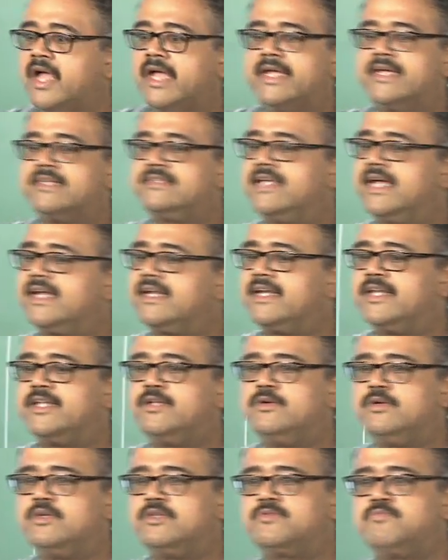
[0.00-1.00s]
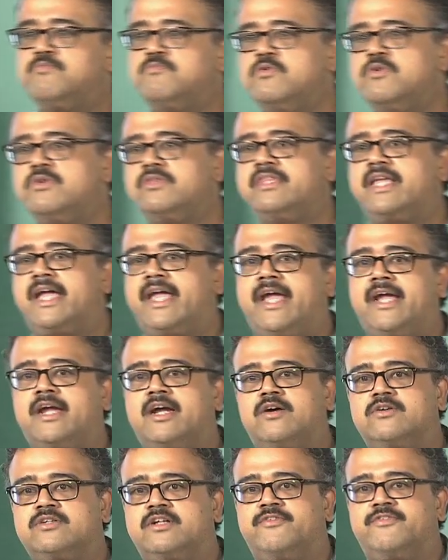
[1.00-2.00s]
Exactly, you will smooth the heck
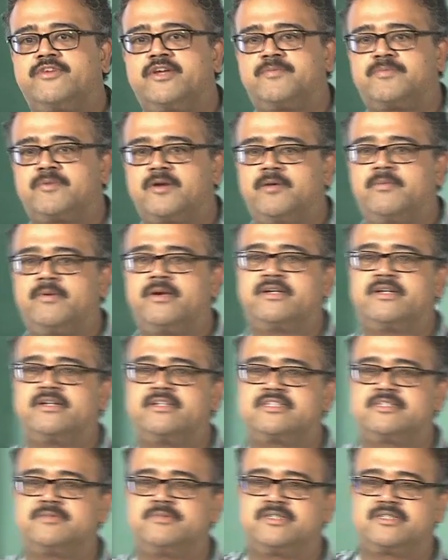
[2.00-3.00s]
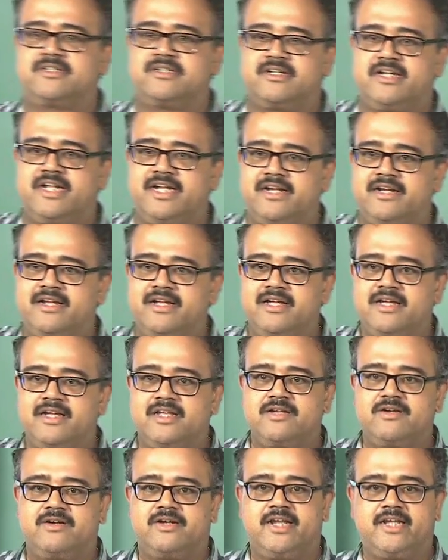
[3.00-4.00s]
out of your probability distribution, right.
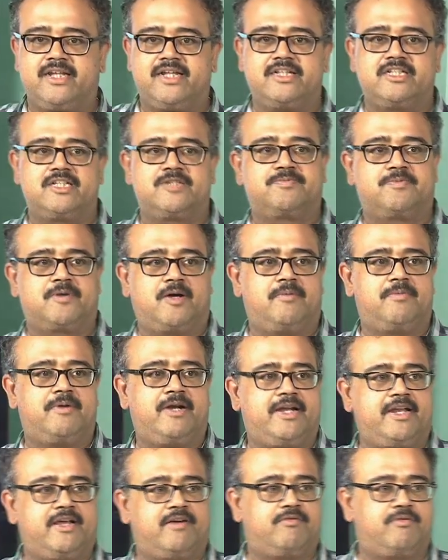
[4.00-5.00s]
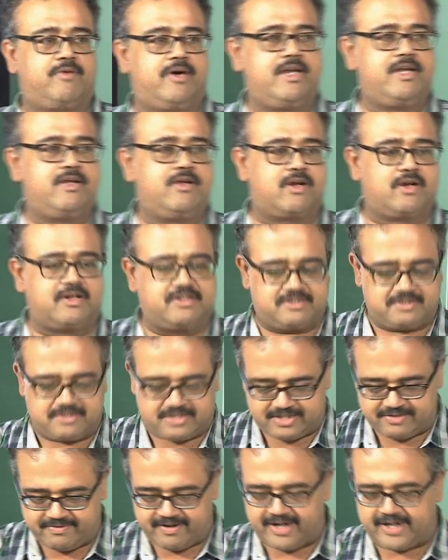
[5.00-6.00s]
You are taking this probability of 1, you are
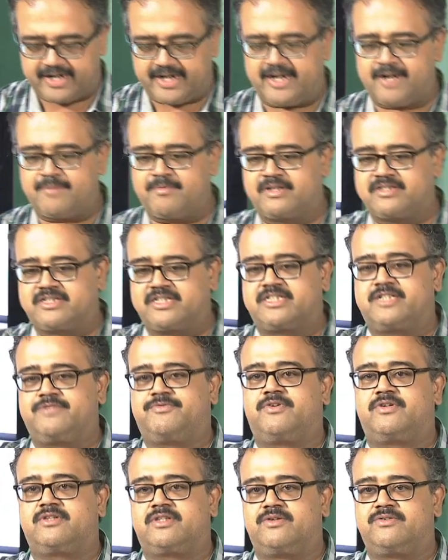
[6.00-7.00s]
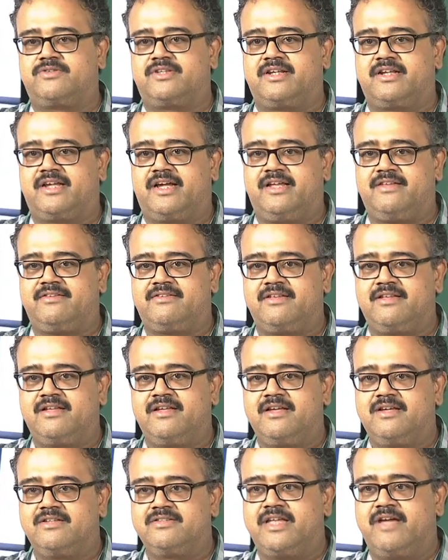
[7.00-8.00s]
dividing it among 64,000 guys,
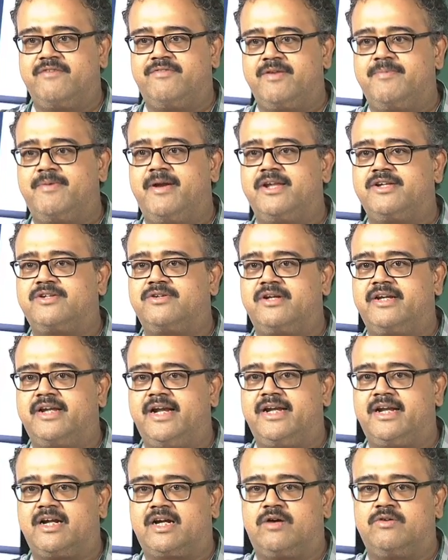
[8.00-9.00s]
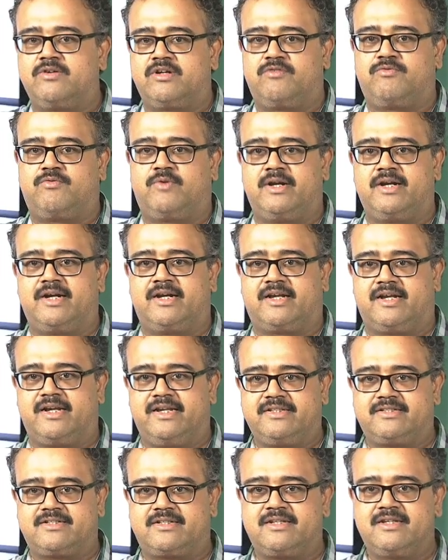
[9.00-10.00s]
so everybody should get a count of 1 at
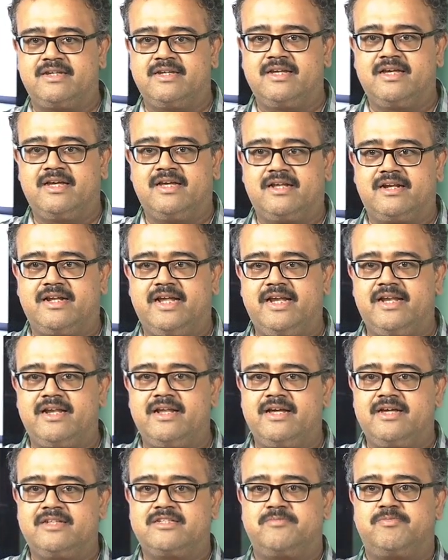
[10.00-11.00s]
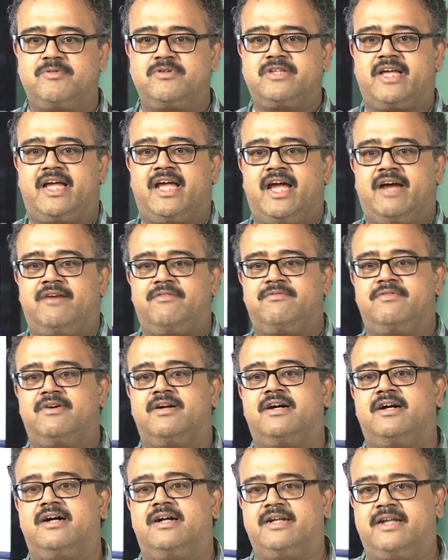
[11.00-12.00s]
least, right. Suppose I
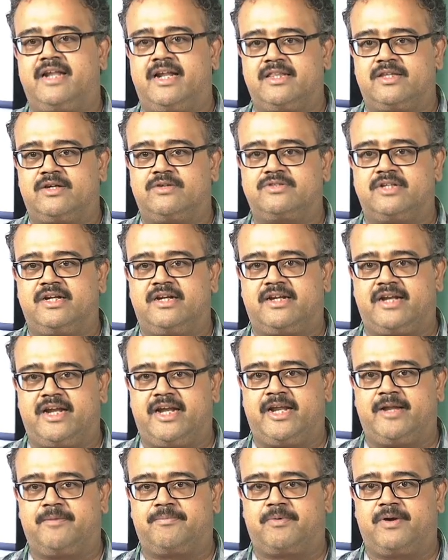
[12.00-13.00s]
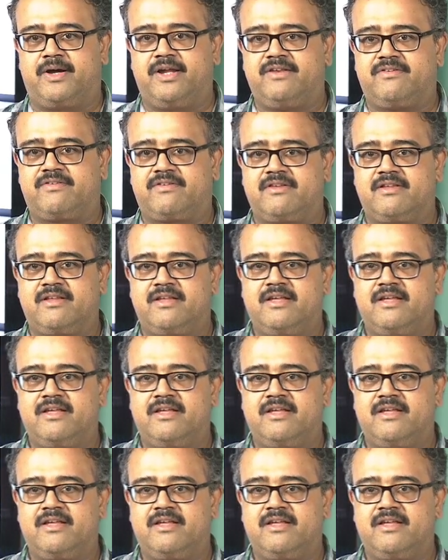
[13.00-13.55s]
have 10,000 training points,